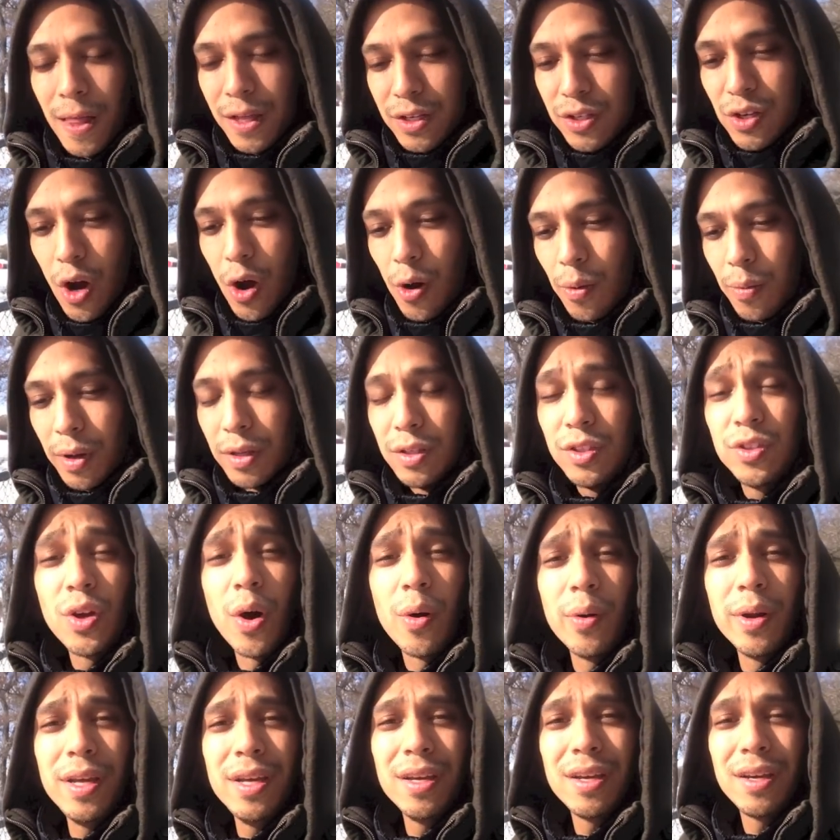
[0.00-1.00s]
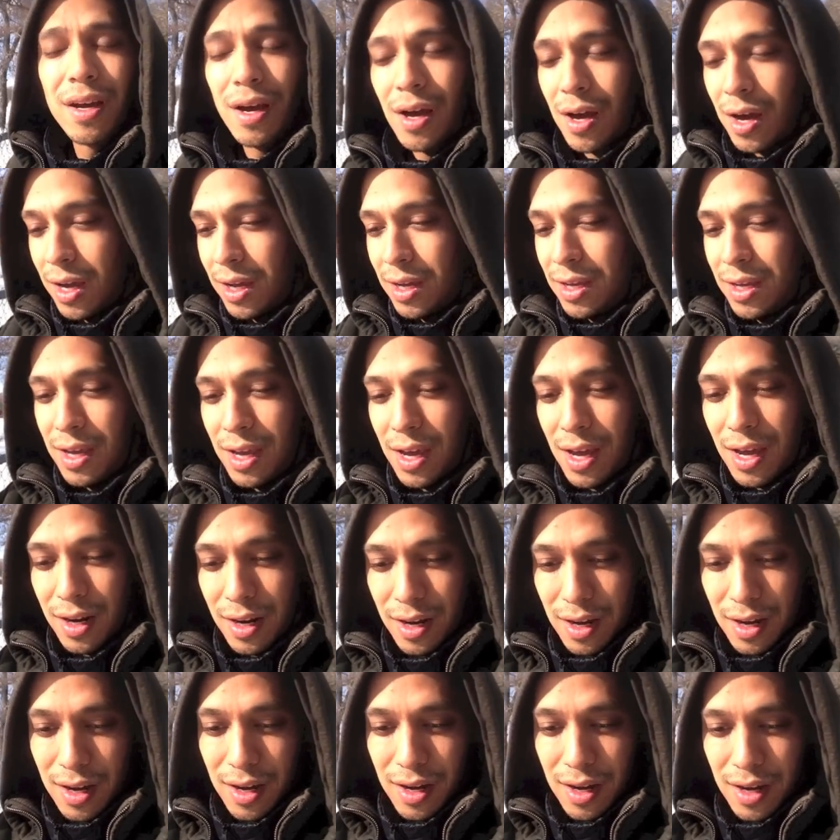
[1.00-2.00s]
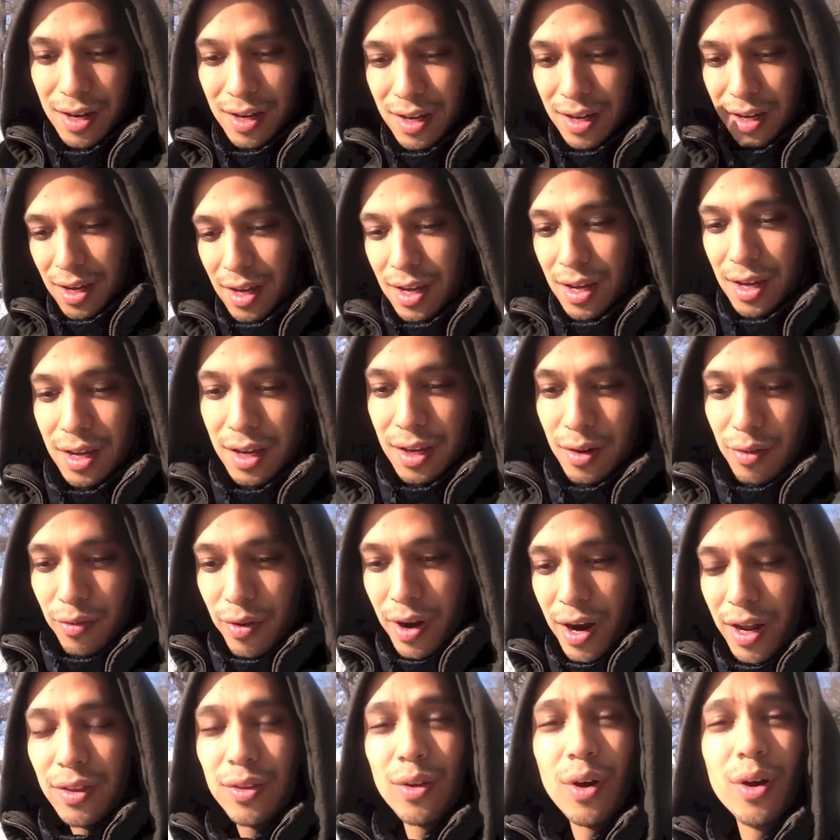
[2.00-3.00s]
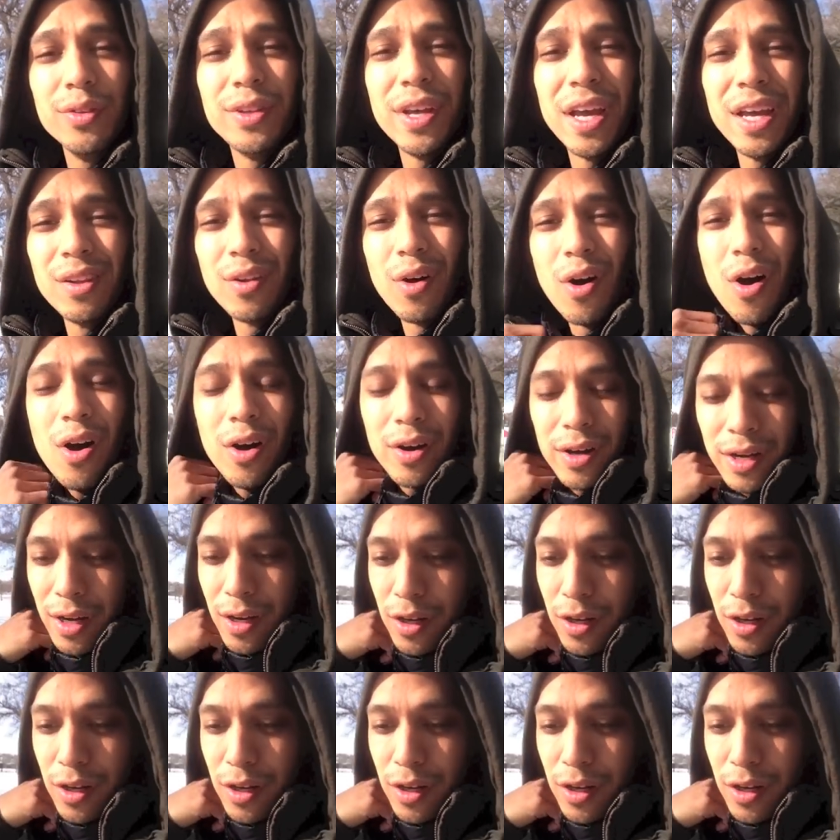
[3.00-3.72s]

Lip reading: So it's Tony. I can't rant all day long.